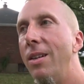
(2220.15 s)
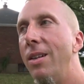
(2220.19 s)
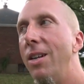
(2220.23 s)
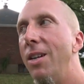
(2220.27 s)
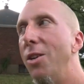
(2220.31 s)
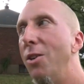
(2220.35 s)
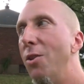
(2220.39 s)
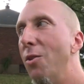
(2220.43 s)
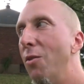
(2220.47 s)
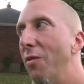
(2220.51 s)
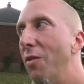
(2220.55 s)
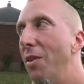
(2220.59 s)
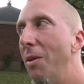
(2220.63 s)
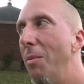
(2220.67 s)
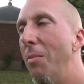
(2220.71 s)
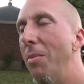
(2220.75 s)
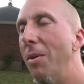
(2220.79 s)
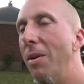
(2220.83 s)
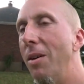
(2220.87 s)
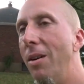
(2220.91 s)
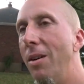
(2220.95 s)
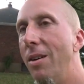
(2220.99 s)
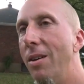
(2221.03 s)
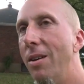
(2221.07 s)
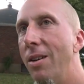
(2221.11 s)
in
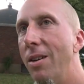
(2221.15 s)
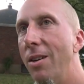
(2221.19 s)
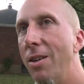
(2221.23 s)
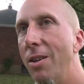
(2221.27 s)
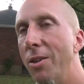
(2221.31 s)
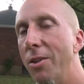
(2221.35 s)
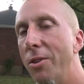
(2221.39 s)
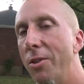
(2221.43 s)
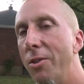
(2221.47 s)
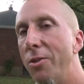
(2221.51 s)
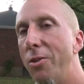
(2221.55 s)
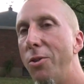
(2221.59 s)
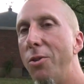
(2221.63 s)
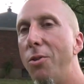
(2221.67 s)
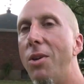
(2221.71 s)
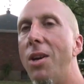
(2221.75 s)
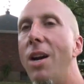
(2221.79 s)
November. Two